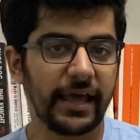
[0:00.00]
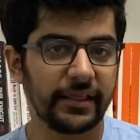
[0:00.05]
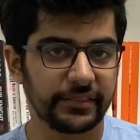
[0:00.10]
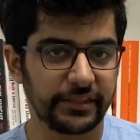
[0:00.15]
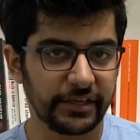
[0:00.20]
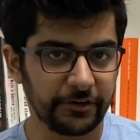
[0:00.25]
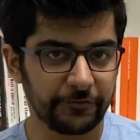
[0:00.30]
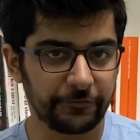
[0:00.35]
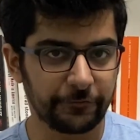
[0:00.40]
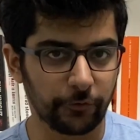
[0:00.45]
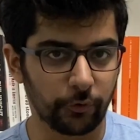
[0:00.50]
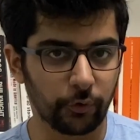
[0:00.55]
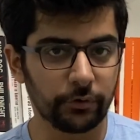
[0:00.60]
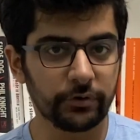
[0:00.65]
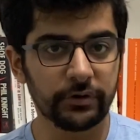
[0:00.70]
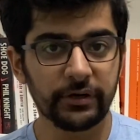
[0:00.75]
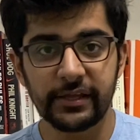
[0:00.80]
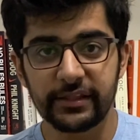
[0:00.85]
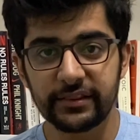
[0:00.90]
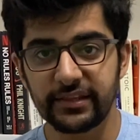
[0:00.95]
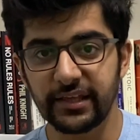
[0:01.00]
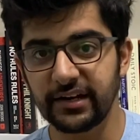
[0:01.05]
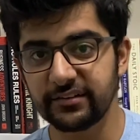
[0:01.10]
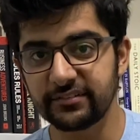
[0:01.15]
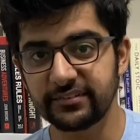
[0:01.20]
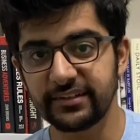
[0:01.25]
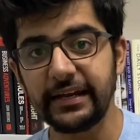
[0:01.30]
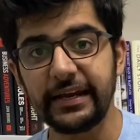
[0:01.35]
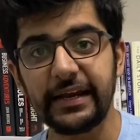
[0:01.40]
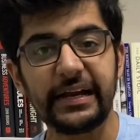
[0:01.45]
And therefore, there
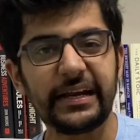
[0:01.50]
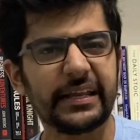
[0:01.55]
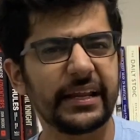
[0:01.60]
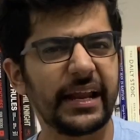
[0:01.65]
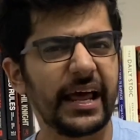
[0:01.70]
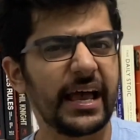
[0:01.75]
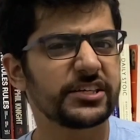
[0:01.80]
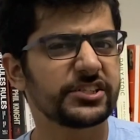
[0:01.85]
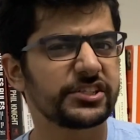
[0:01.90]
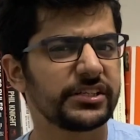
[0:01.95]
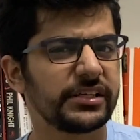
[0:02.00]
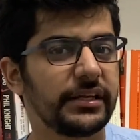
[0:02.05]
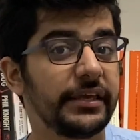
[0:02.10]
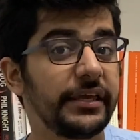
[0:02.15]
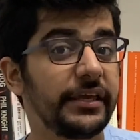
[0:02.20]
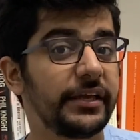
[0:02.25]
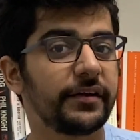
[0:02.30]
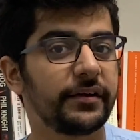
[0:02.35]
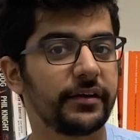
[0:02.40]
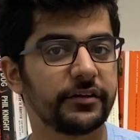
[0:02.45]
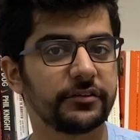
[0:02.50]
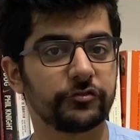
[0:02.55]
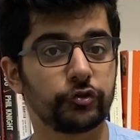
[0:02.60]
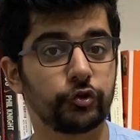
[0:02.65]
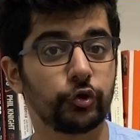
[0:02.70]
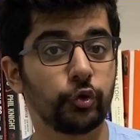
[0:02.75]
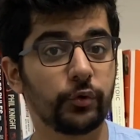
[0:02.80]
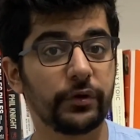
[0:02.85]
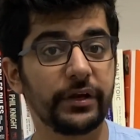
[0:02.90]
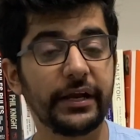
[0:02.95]
is an international
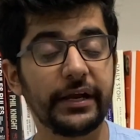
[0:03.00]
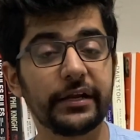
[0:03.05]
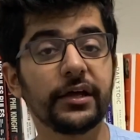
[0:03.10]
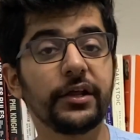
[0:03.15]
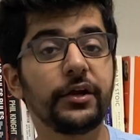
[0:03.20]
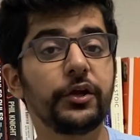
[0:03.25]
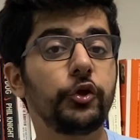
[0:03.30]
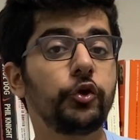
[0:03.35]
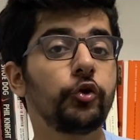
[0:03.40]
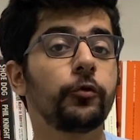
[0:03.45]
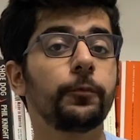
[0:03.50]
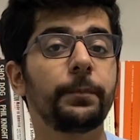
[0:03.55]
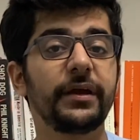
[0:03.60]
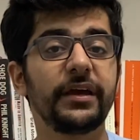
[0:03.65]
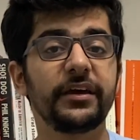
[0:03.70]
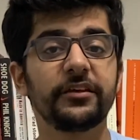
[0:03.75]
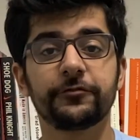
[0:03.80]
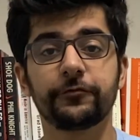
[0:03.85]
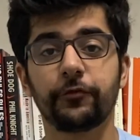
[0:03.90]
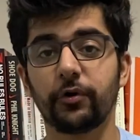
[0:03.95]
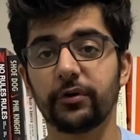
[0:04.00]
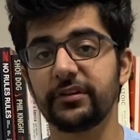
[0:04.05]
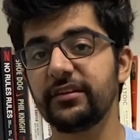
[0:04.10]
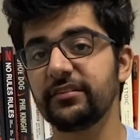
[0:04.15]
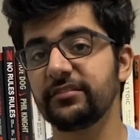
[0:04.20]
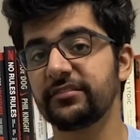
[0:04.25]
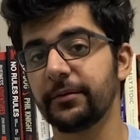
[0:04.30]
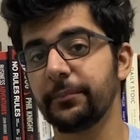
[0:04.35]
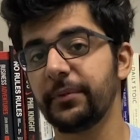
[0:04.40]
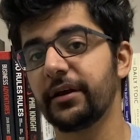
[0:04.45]
eagerness to create a new base for
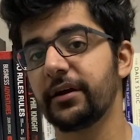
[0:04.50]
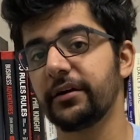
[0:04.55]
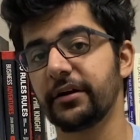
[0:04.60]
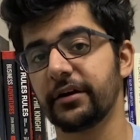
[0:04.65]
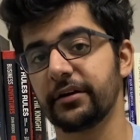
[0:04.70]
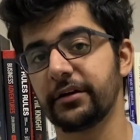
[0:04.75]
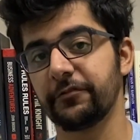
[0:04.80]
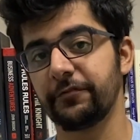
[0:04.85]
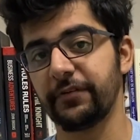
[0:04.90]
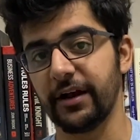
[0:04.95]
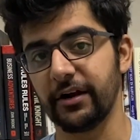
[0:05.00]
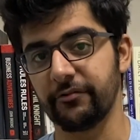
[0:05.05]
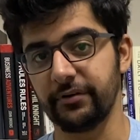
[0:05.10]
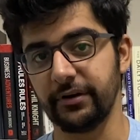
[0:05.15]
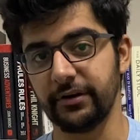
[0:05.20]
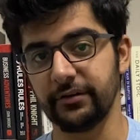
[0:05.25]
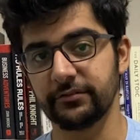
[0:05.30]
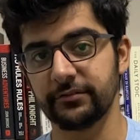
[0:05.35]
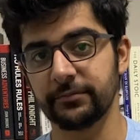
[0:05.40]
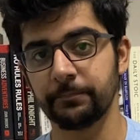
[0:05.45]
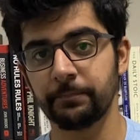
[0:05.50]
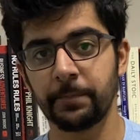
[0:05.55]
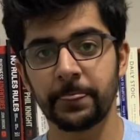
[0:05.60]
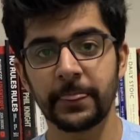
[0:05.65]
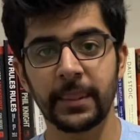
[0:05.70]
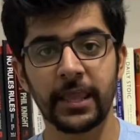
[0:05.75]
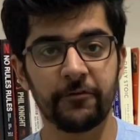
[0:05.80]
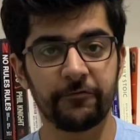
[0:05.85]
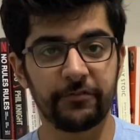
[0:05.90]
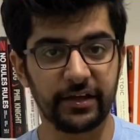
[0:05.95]
these semiconductor factories,
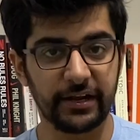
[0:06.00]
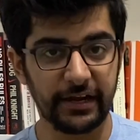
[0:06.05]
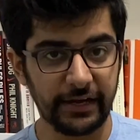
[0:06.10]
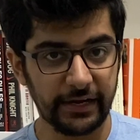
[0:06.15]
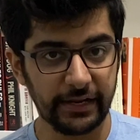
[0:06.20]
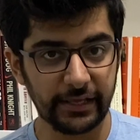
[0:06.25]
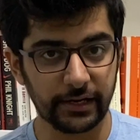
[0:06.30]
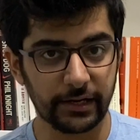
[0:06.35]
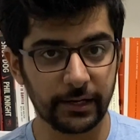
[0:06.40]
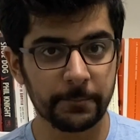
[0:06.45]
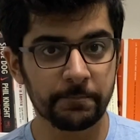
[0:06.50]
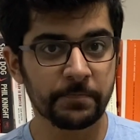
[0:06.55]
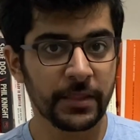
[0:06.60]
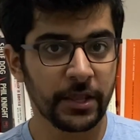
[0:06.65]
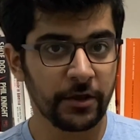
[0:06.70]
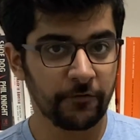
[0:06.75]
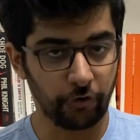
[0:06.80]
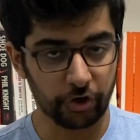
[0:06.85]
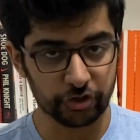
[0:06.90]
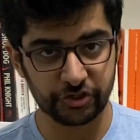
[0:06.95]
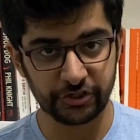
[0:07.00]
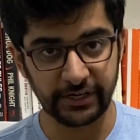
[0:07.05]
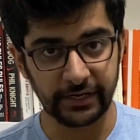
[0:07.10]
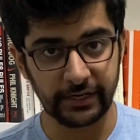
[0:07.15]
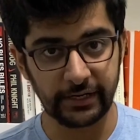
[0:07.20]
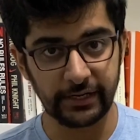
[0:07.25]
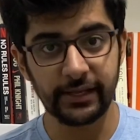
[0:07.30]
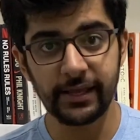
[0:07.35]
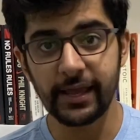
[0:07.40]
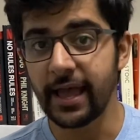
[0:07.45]
where India,
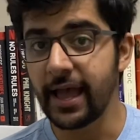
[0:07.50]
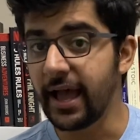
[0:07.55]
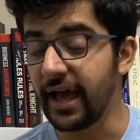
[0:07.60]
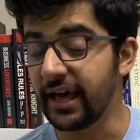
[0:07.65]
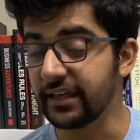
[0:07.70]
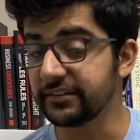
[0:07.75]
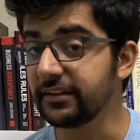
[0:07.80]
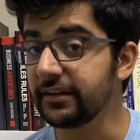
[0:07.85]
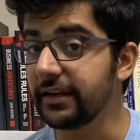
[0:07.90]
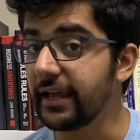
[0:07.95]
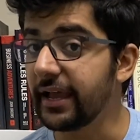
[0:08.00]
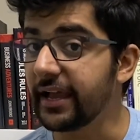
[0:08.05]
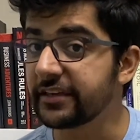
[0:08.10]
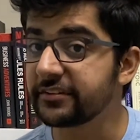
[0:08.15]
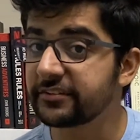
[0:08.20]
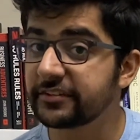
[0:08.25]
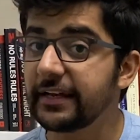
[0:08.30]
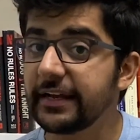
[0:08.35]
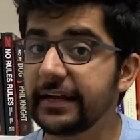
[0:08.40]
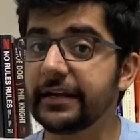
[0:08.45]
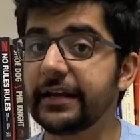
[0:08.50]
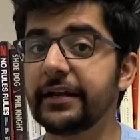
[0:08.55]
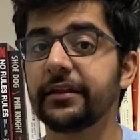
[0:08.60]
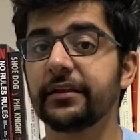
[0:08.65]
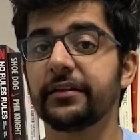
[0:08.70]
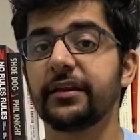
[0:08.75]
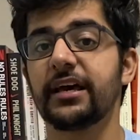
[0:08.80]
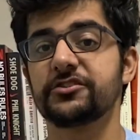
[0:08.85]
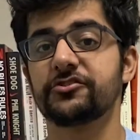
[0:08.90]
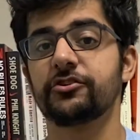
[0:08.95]
fortunately, has an excellent
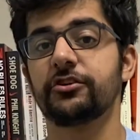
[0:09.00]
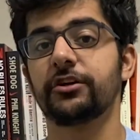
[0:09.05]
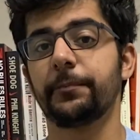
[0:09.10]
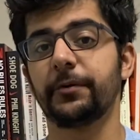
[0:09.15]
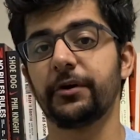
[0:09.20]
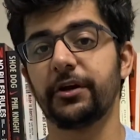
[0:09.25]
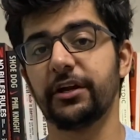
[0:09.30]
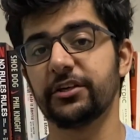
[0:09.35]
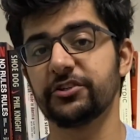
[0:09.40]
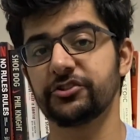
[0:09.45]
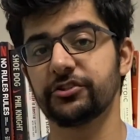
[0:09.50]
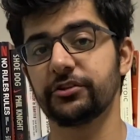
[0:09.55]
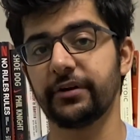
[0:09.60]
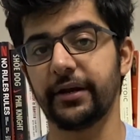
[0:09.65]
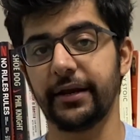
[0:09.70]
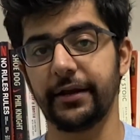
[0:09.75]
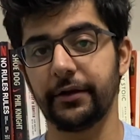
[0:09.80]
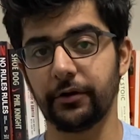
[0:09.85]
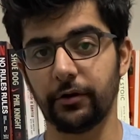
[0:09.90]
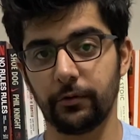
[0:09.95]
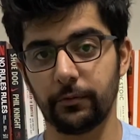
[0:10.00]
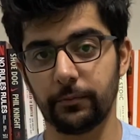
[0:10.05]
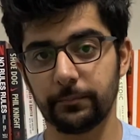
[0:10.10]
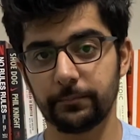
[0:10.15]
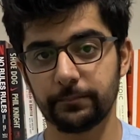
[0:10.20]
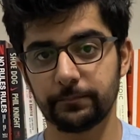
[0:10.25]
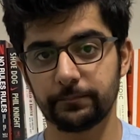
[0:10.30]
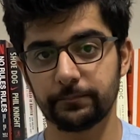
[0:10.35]
international reputation right now.